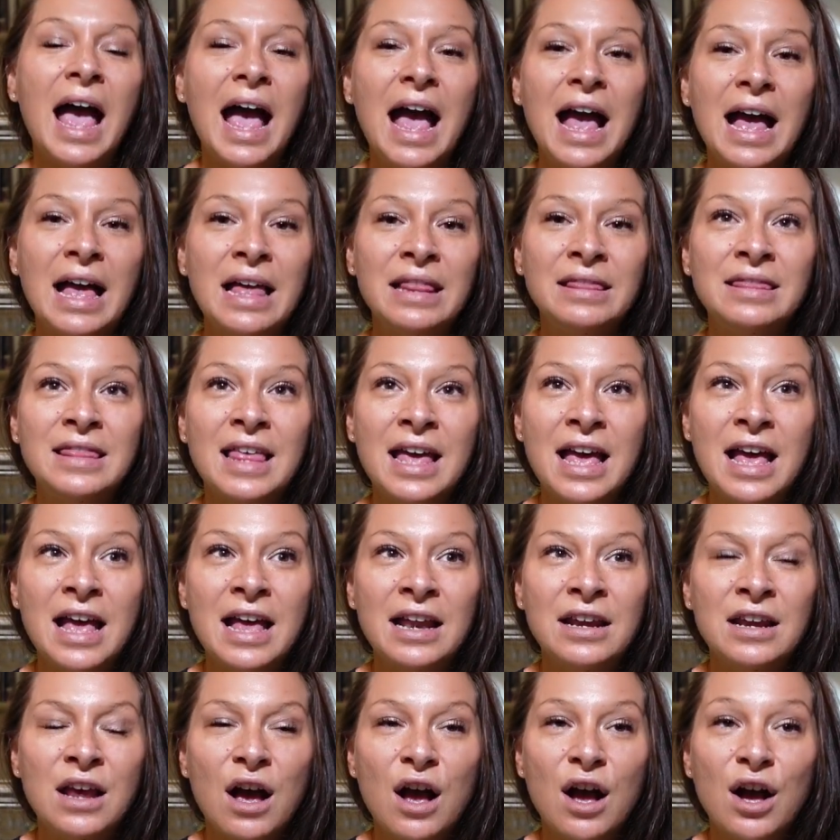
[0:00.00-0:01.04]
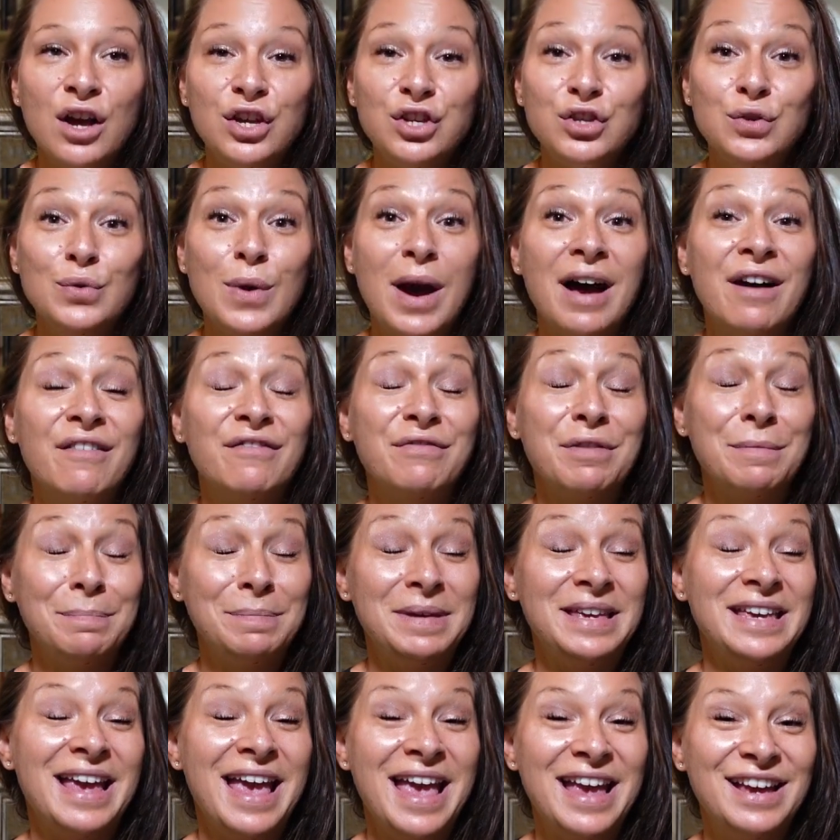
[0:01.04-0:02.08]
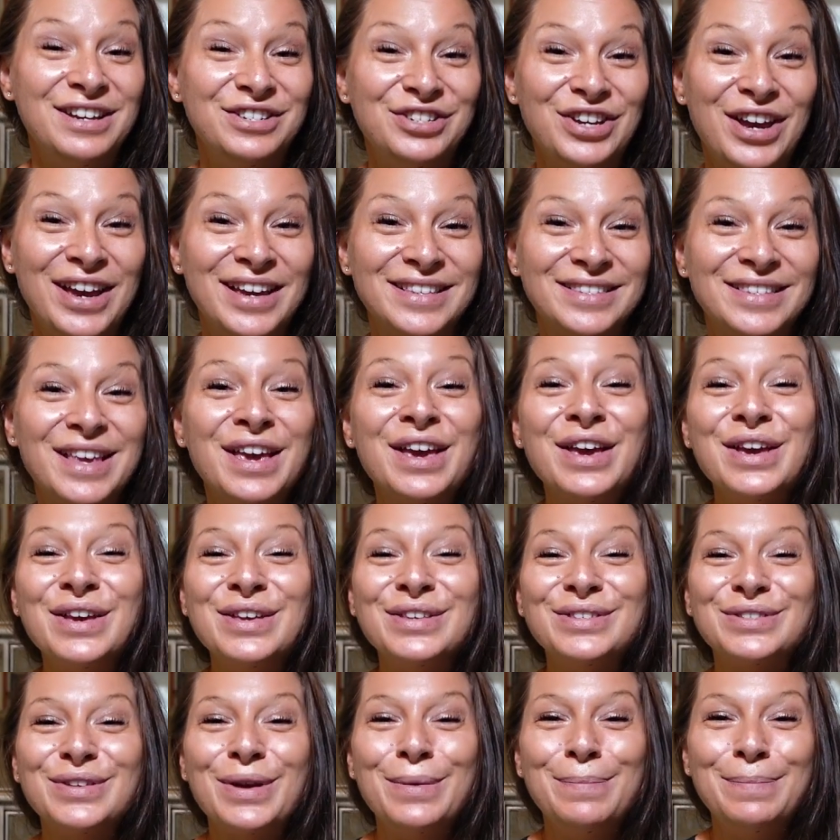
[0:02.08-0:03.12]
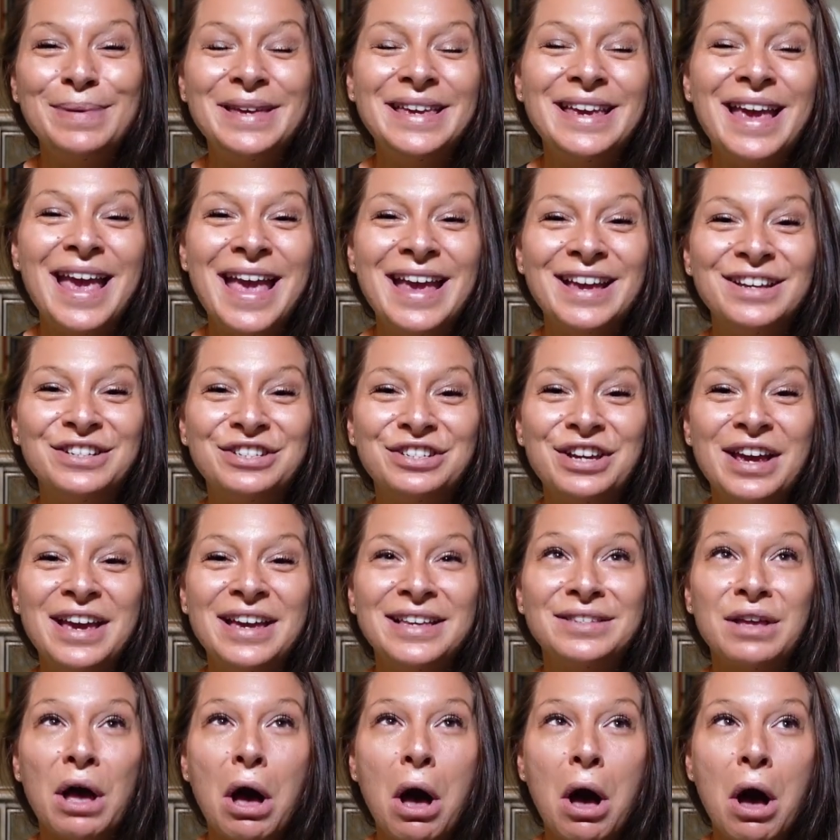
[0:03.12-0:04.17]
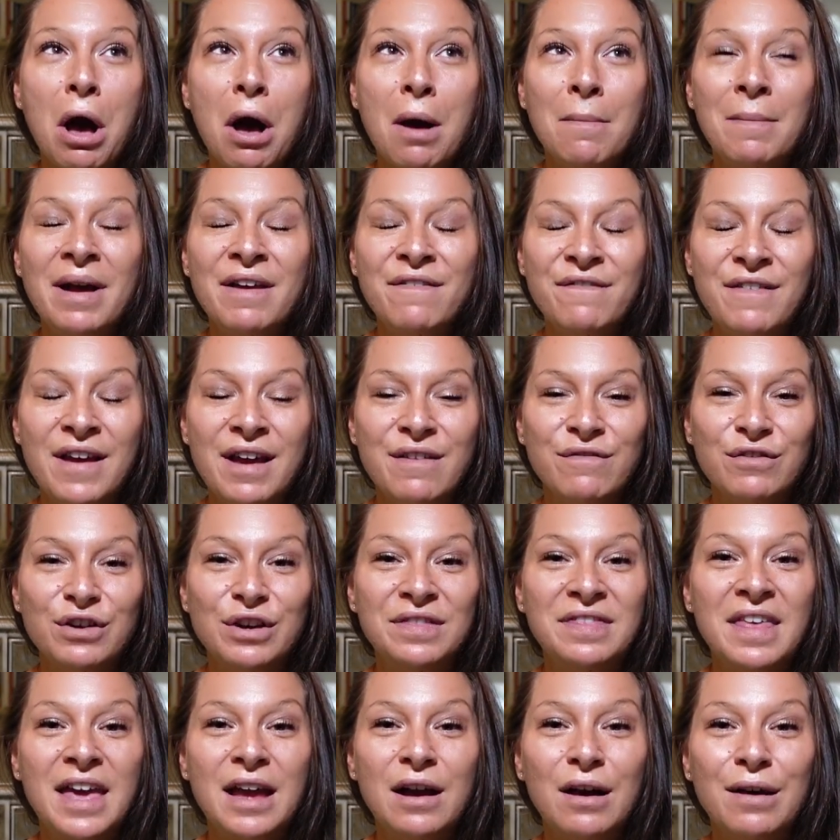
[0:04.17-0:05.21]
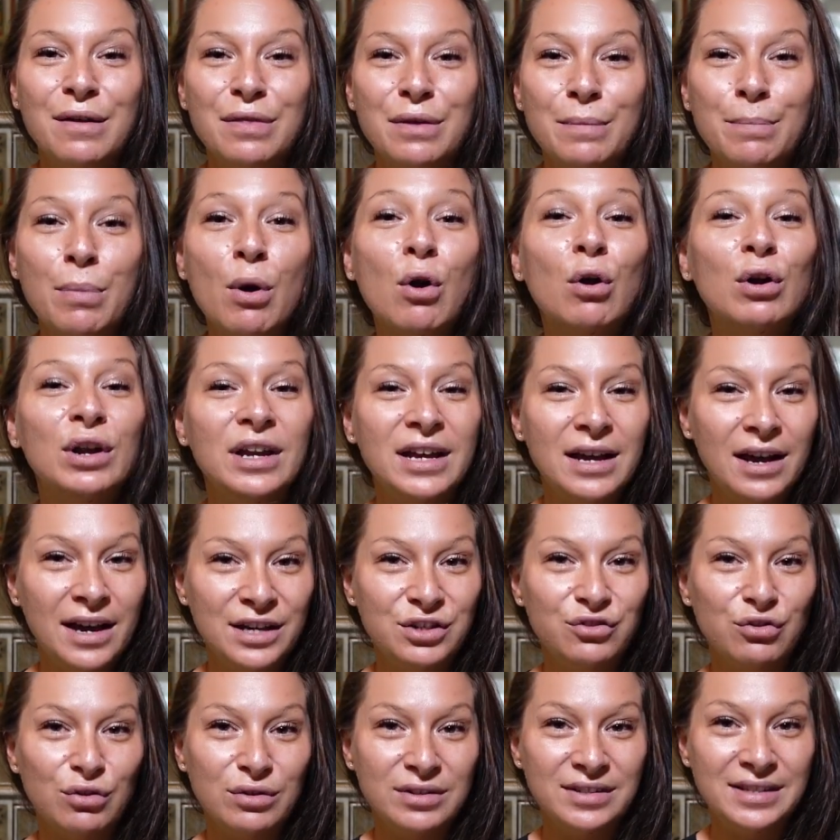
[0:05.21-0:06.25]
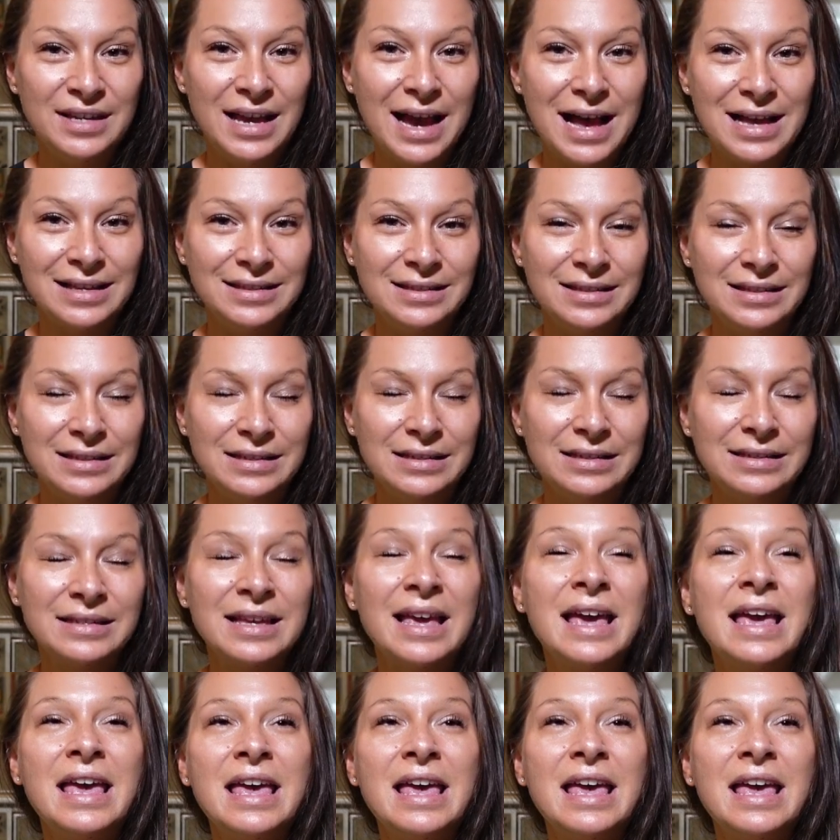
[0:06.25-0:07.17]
And then you have the PHAs. So PHAs are my favorite. They are the polyhydroxy acids.